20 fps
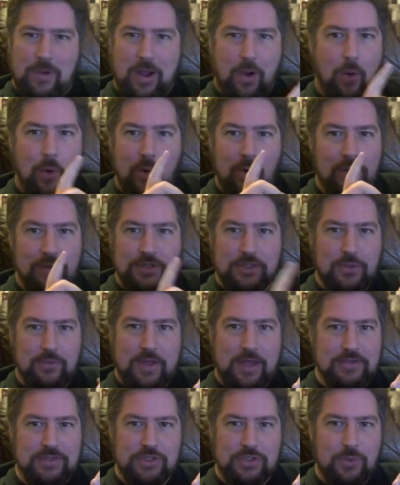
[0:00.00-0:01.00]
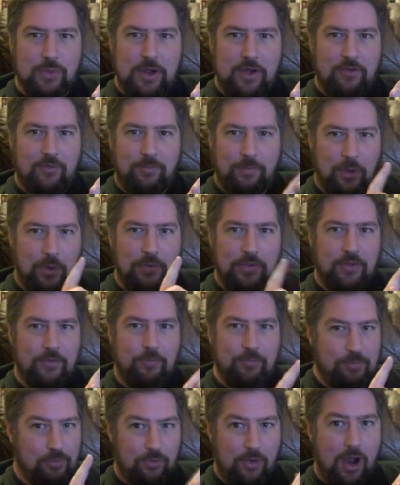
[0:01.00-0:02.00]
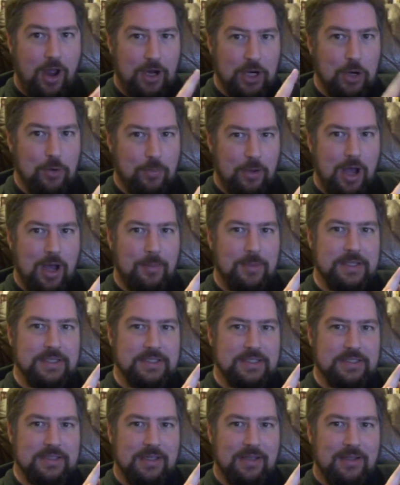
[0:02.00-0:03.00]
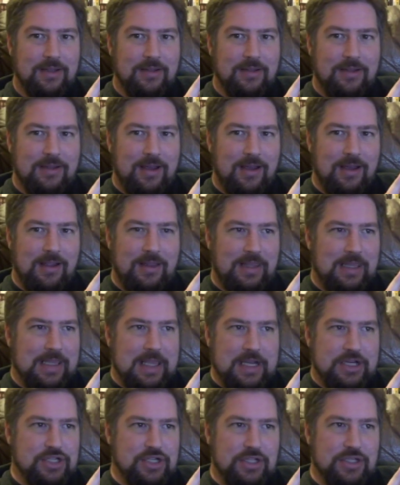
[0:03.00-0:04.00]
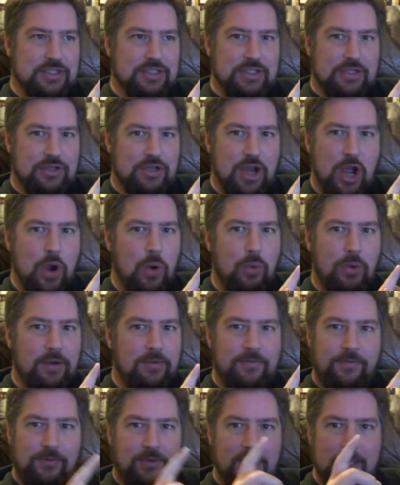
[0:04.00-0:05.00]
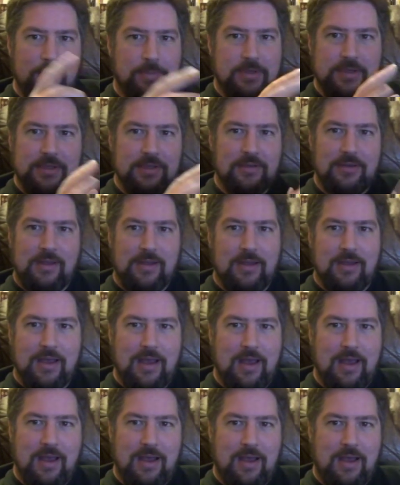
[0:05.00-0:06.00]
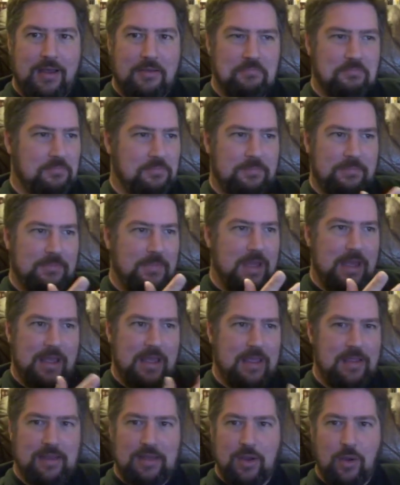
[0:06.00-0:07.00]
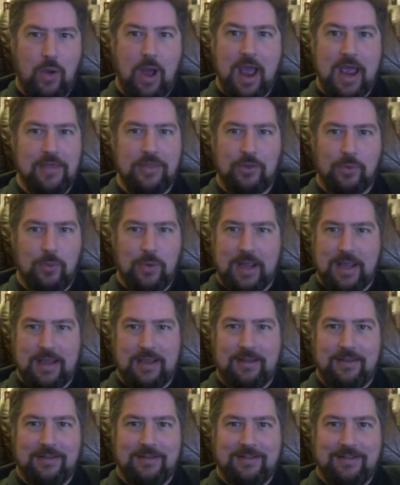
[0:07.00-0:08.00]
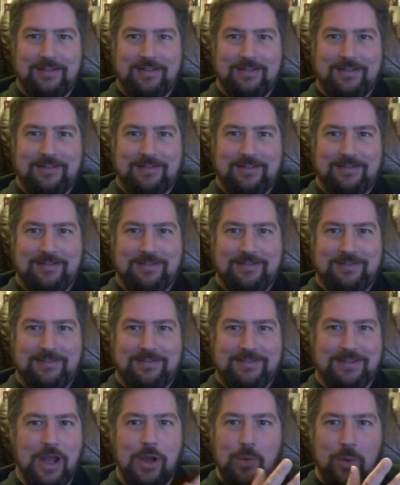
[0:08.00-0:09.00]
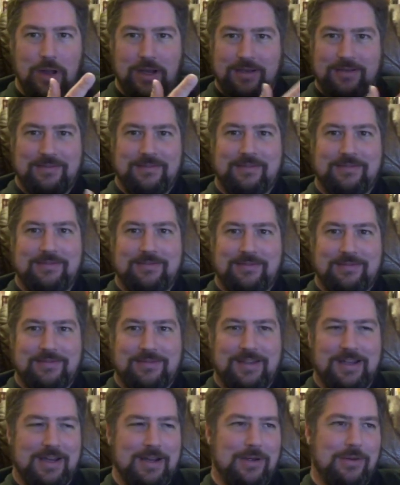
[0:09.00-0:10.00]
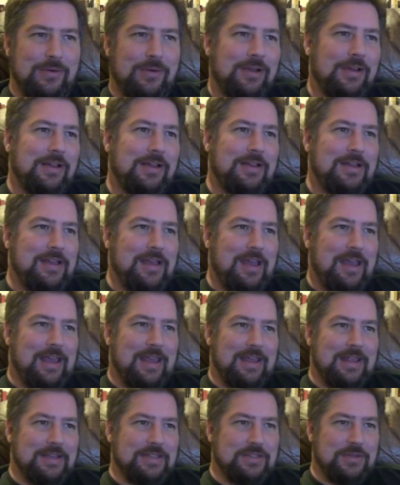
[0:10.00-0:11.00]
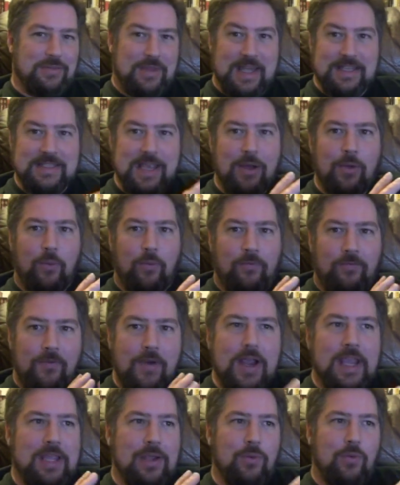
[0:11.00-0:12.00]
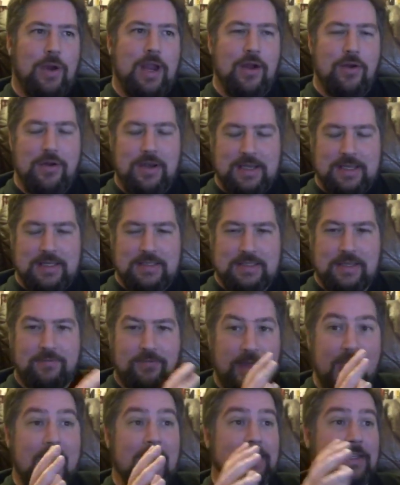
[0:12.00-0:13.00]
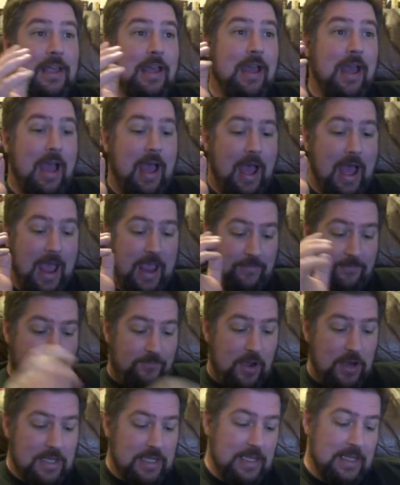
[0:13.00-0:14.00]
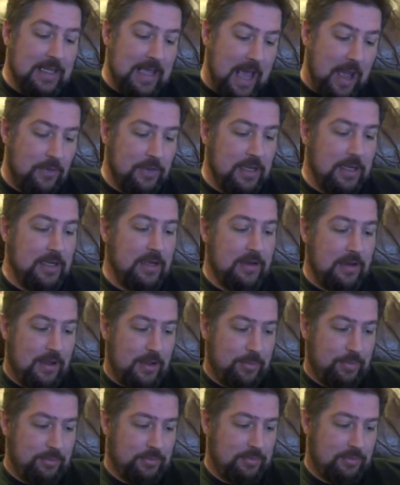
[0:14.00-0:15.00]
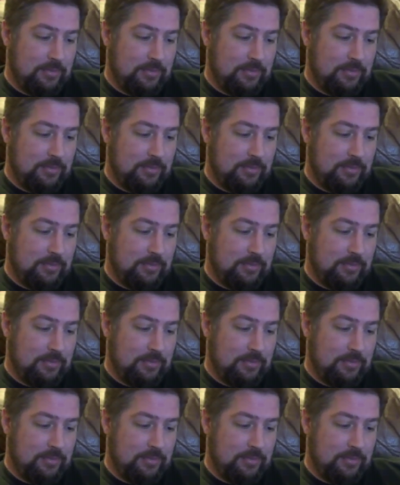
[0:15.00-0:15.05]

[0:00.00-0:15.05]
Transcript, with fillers: or 2012, both of Barack Obama's uh, elections, no one flipped, uh, you know, either way. No one, you know, and so that's how fucking rare it is. In fact, I fucking counted it up,